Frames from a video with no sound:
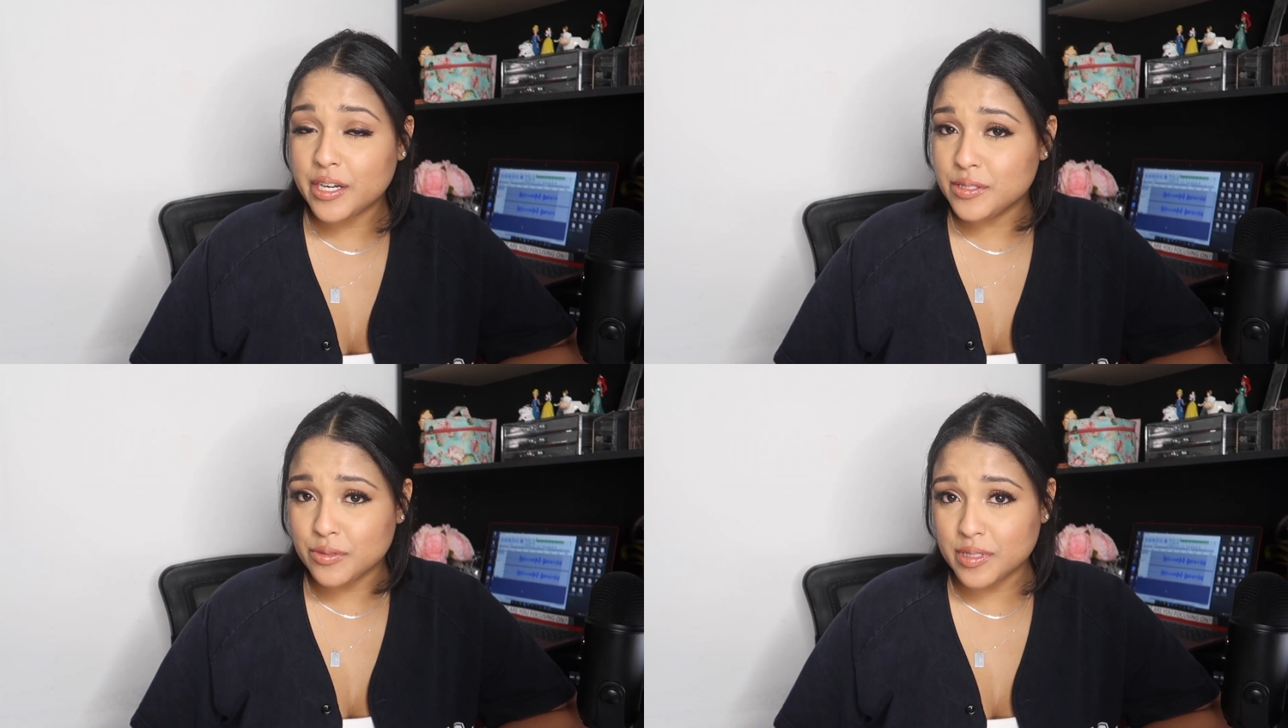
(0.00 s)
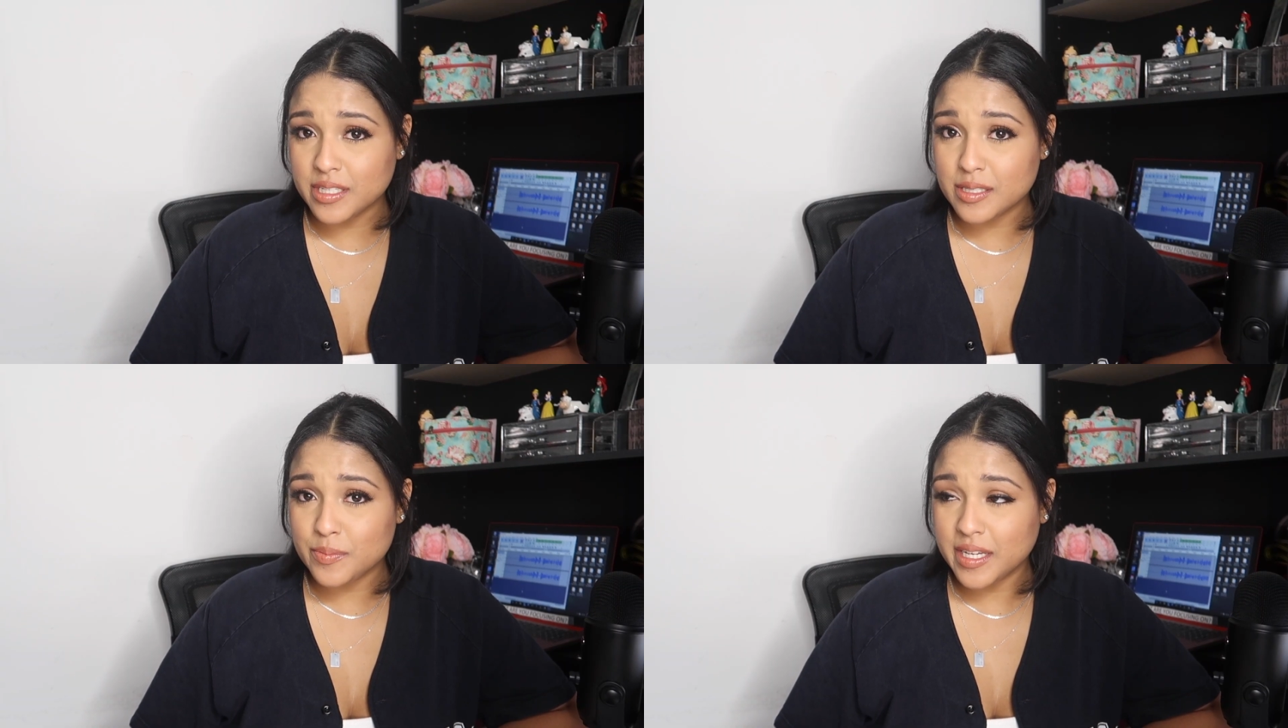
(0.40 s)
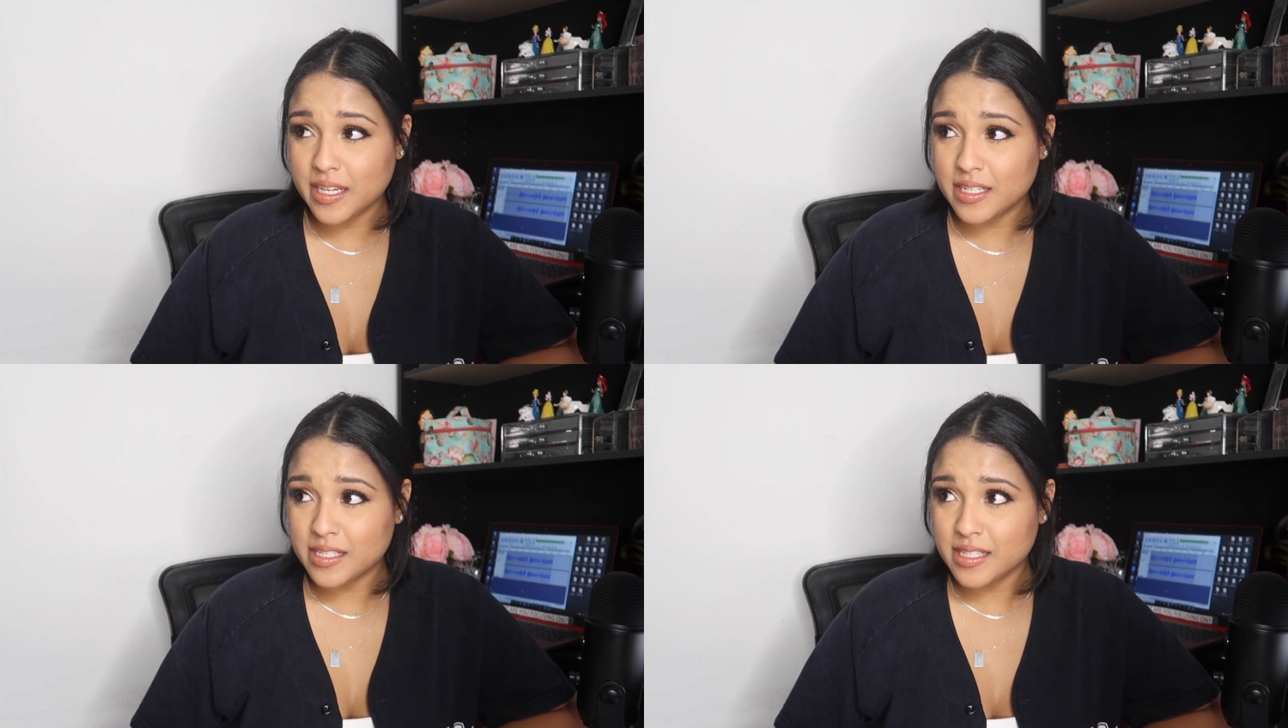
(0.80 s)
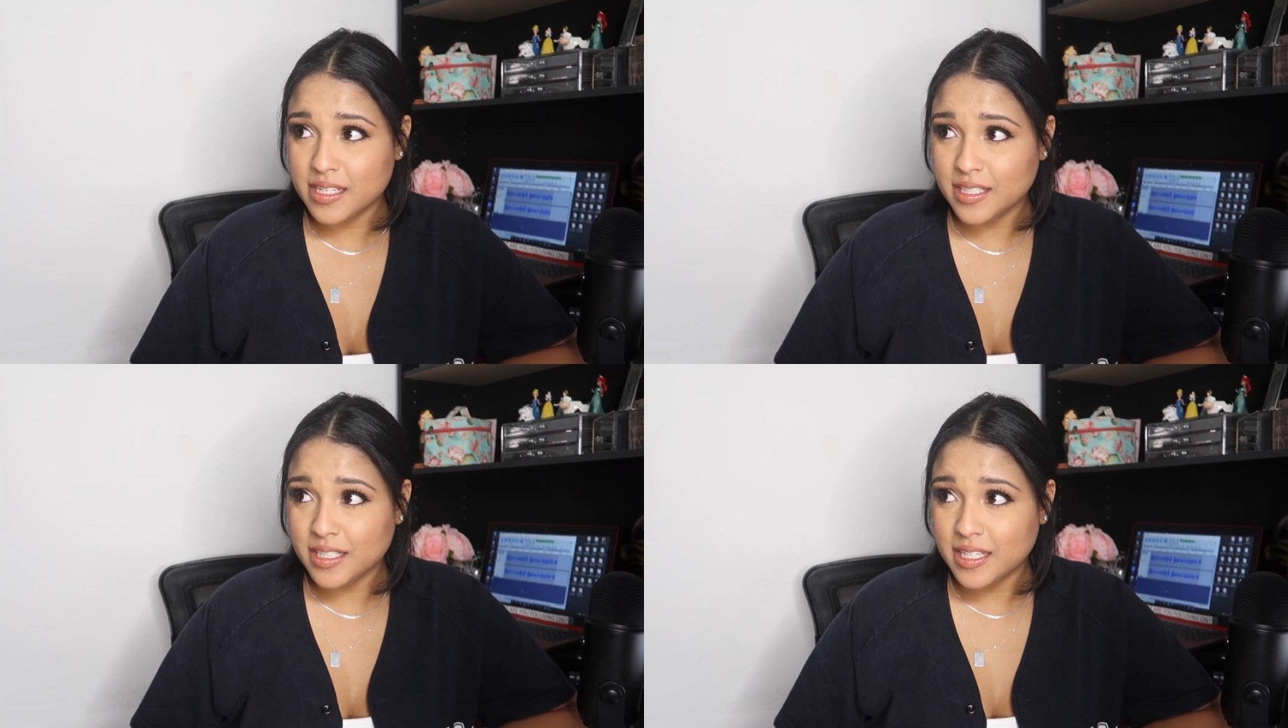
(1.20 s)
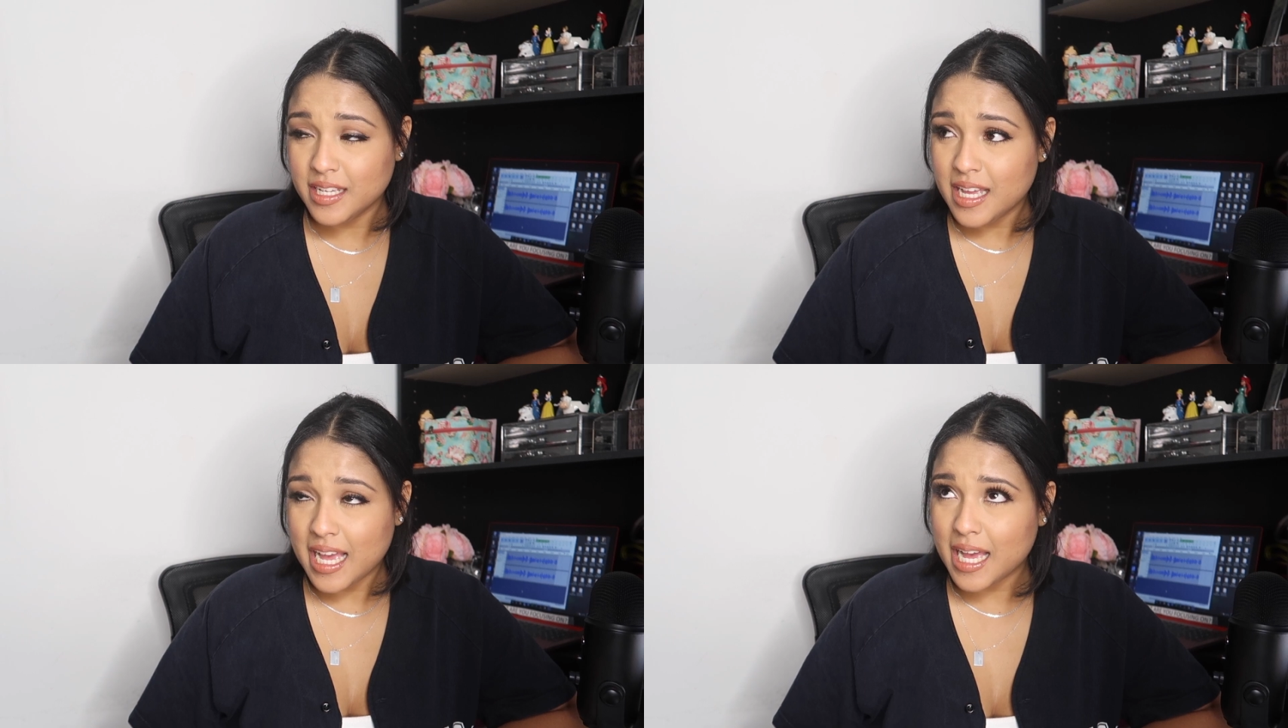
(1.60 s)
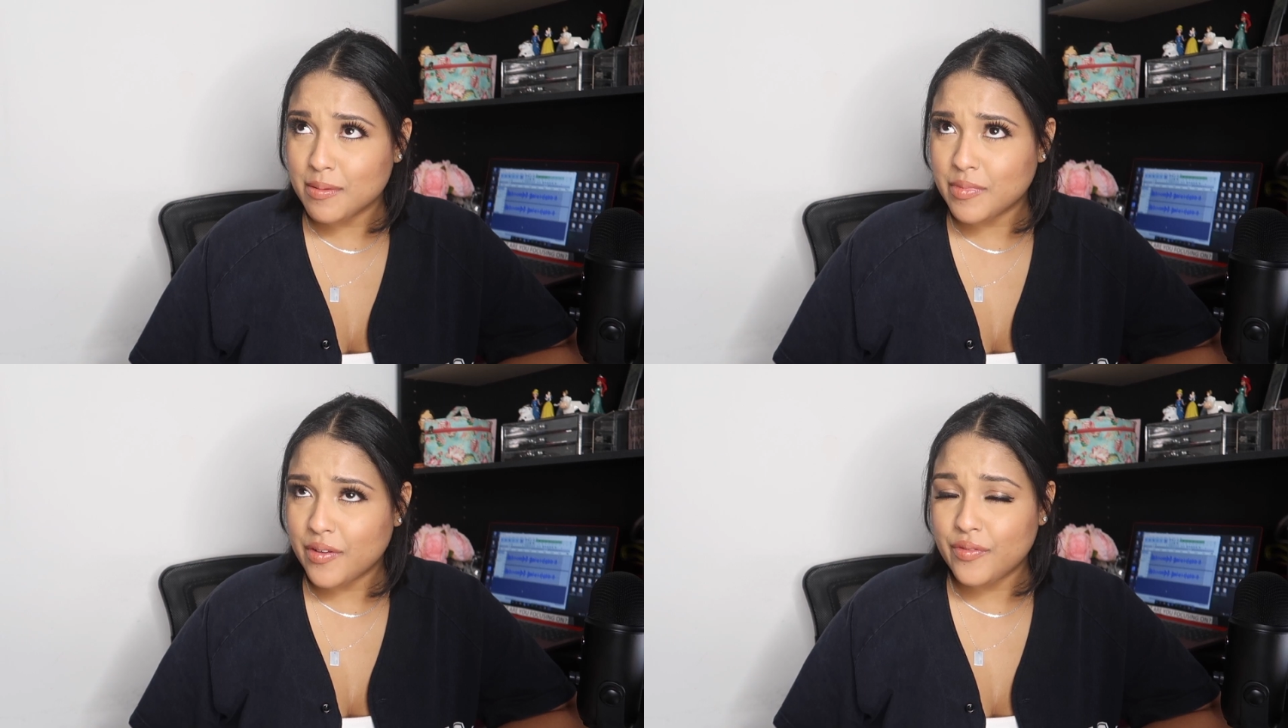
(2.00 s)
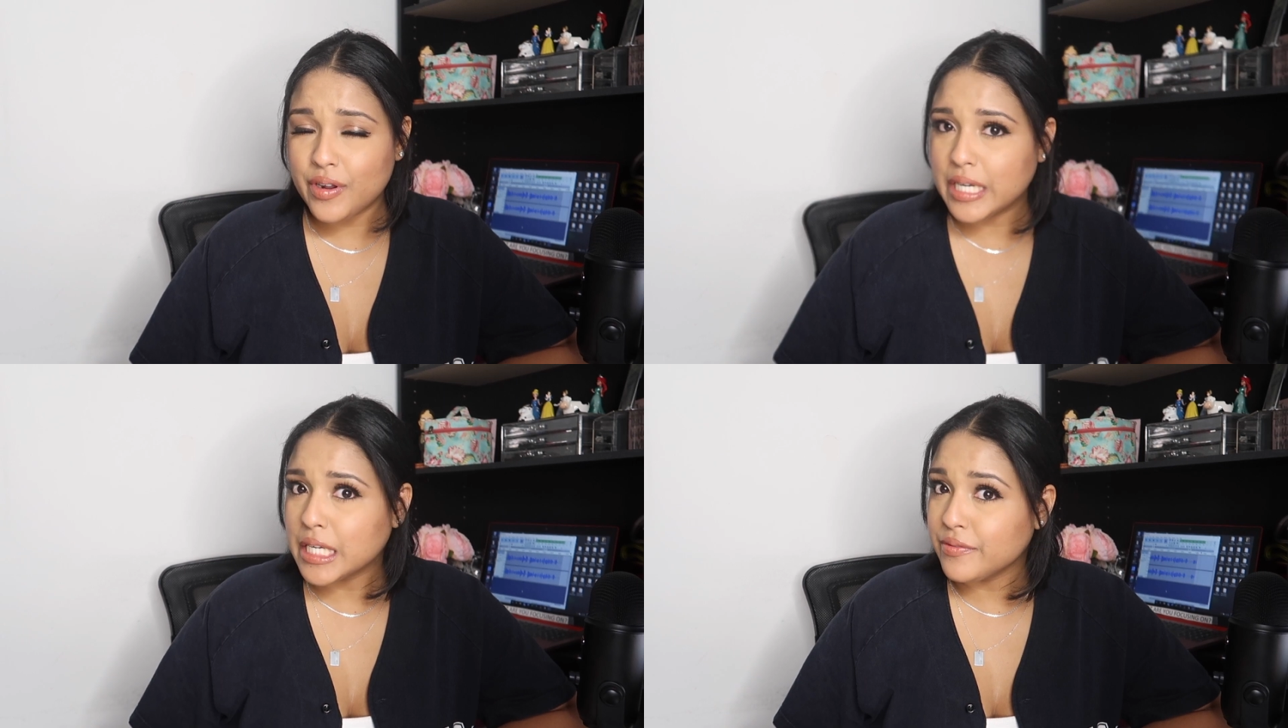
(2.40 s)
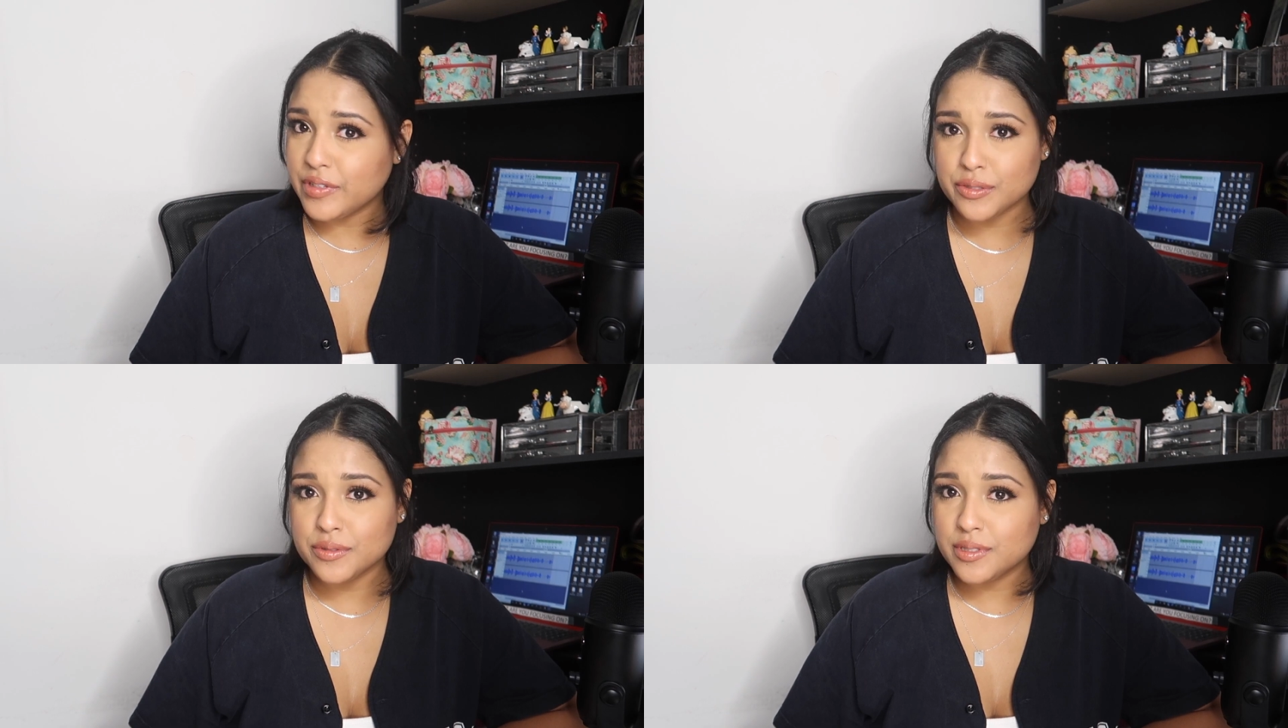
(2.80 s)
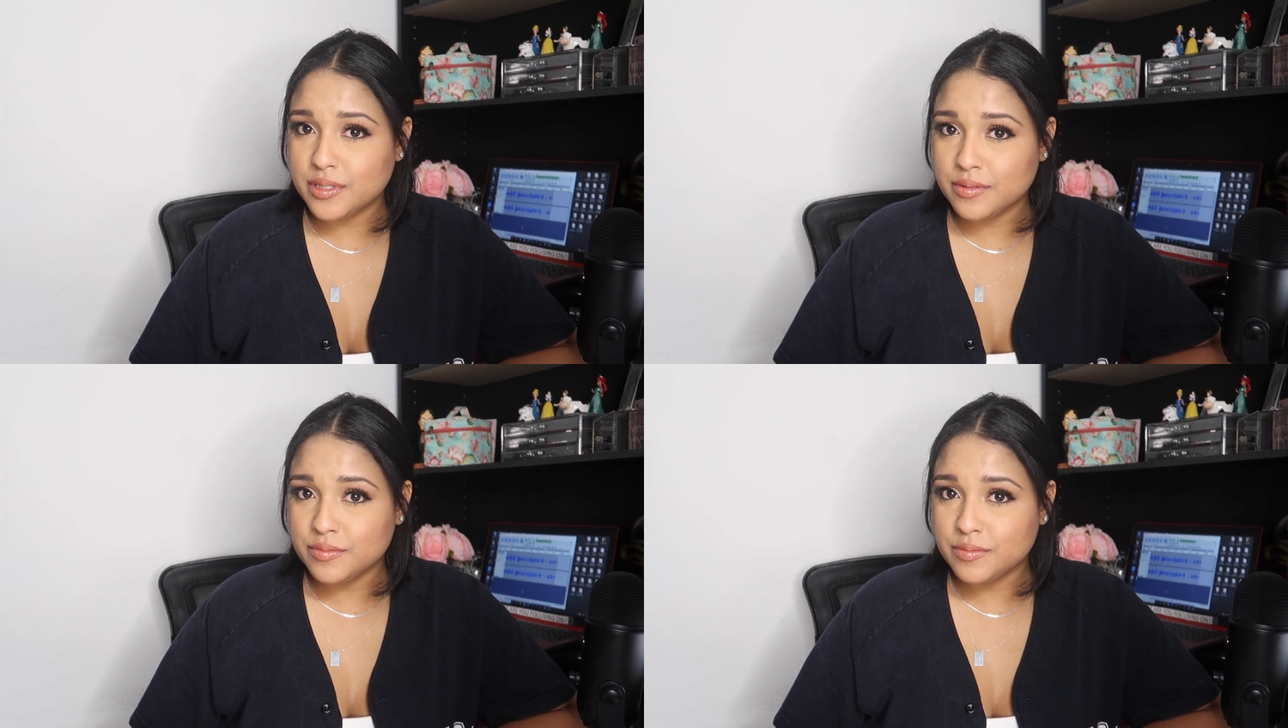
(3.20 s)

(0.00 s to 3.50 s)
her to do this because I'm very confused.